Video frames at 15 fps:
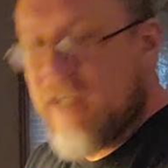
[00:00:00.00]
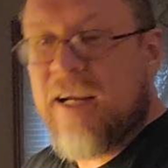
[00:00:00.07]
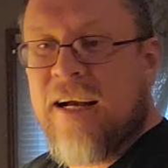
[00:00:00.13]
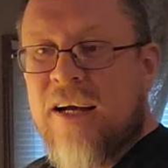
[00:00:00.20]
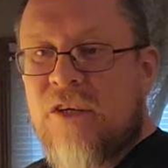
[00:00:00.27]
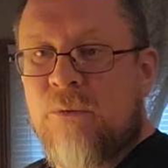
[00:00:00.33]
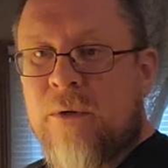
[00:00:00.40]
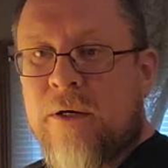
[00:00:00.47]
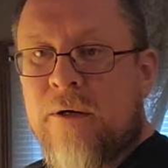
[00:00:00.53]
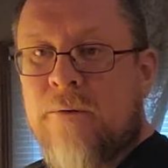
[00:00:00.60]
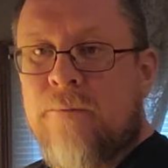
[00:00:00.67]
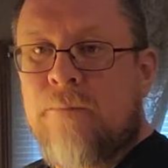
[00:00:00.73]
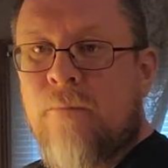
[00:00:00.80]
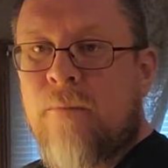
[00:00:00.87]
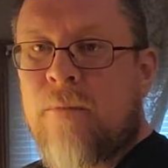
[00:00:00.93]
guys will.
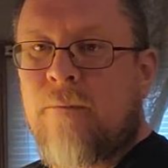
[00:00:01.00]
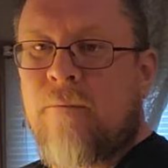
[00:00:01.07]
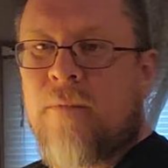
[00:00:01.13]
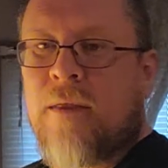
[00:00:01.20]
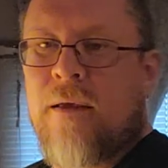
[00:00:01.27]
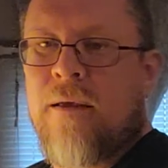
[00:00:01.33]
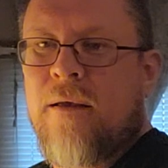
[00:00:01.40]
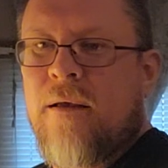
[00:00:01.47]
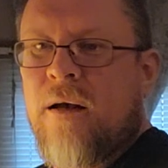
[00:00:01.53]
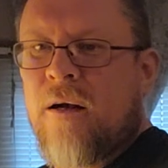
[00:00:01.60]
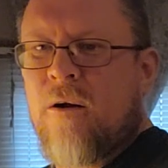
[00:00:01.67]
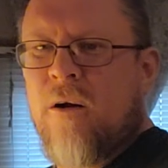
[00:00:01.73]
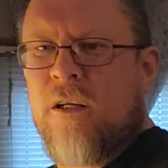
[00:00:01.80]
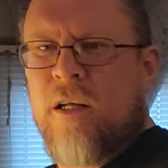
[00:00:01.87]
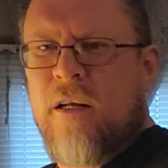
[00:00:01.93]
I
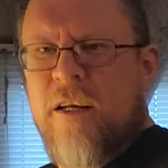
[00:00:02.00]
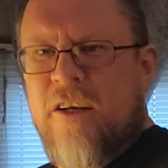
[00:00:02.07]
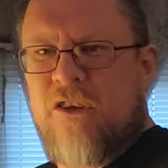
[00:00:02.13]
call it a nut